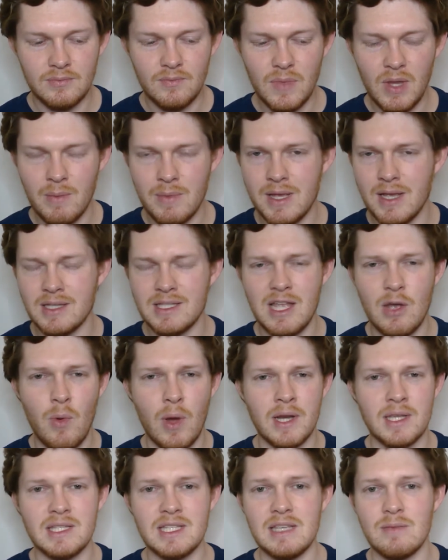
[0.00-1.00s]
because they want
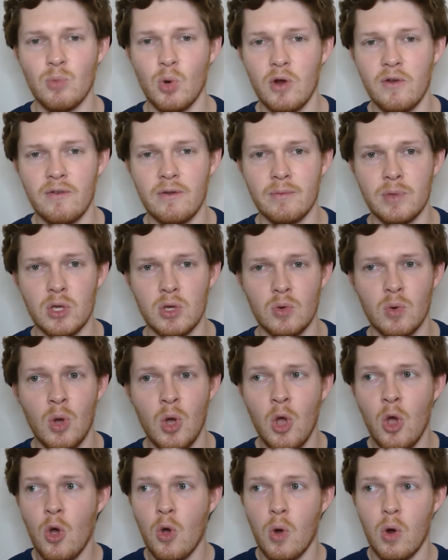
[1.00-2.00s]
to see more from you,
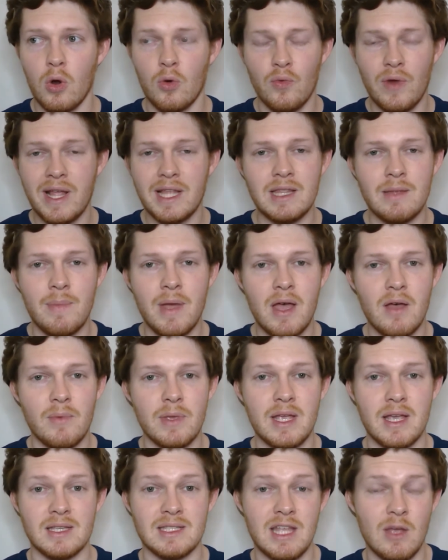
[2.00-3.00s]
or ring the bell
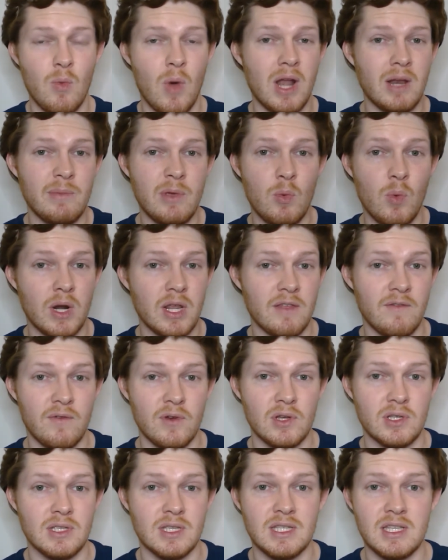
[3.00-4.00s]
because they want to be one of the
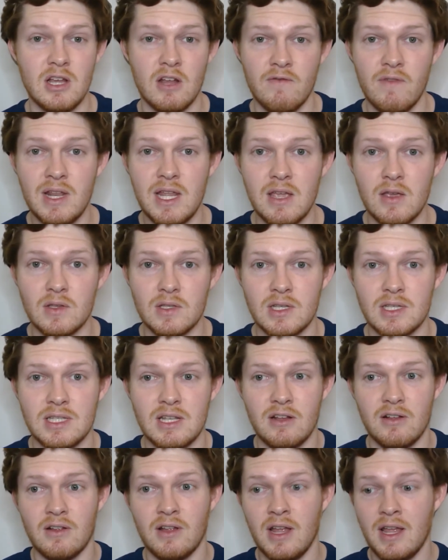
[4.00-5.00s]
first to see your videos because
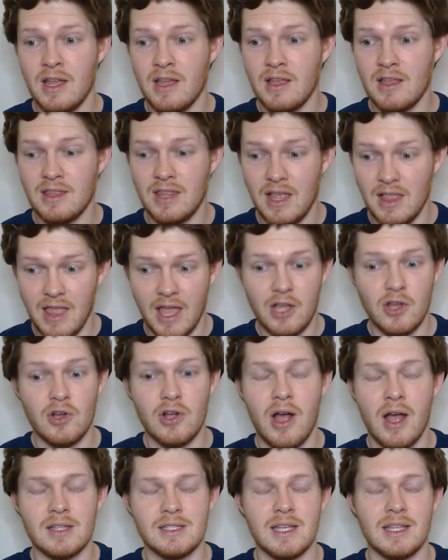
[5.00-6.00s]
they like your
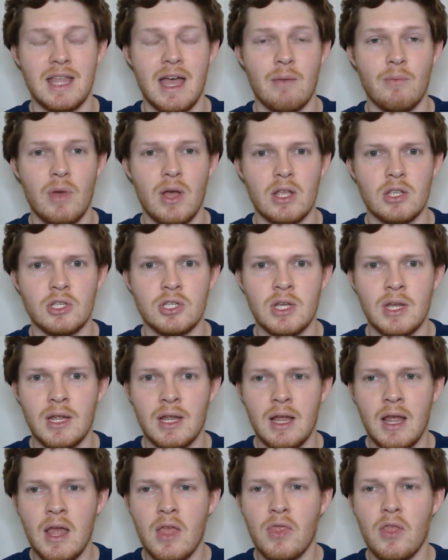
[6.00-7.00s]
content that much,
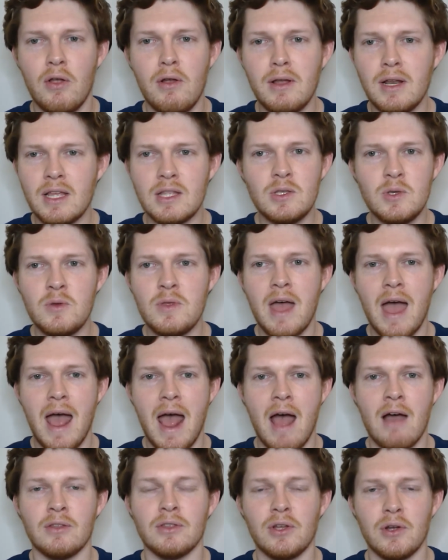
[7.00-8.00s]
they're going to do that
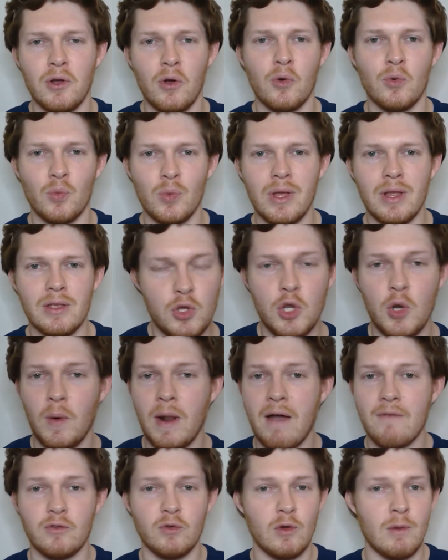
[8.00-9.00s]
on their own will. You don't
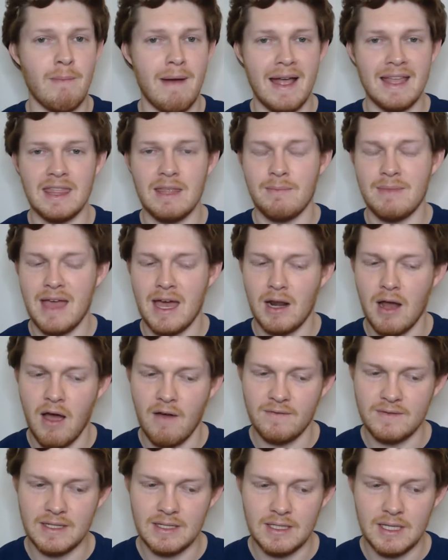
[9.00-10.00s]
have to remind them that
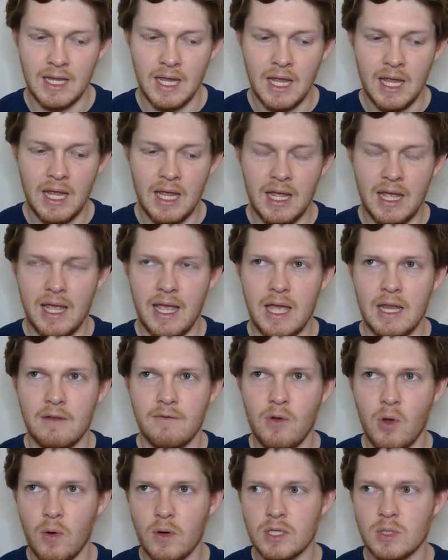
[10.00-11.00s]
often. And of
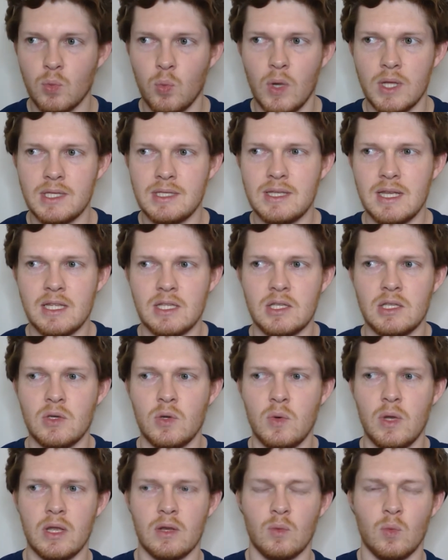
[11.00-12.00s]
course, once they do
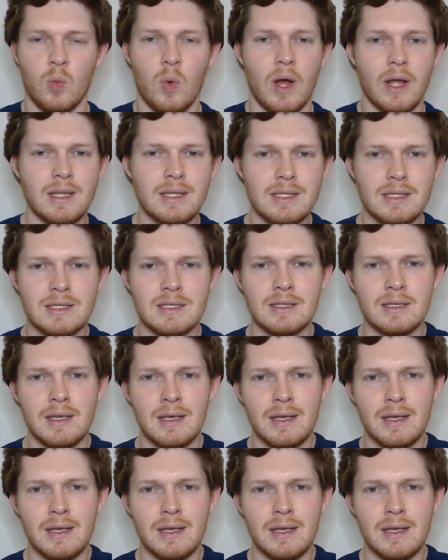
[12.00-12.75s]
it once,